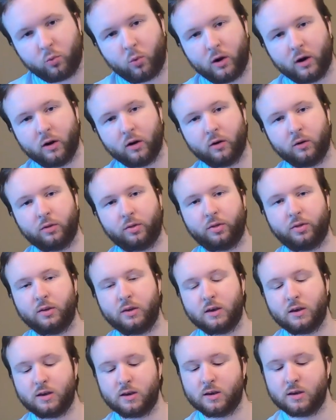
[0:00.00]
where
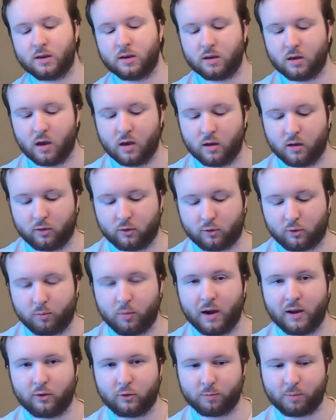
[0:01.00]
the
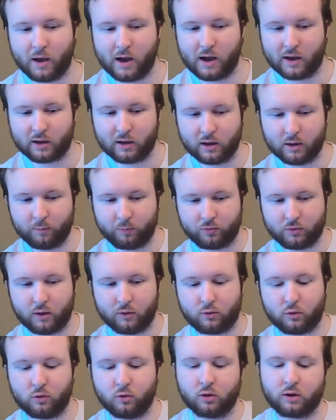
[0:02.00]
spice packet,
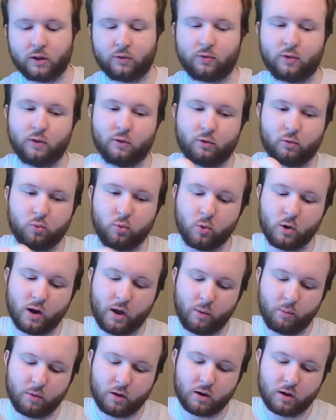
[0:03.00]
if you look at this rim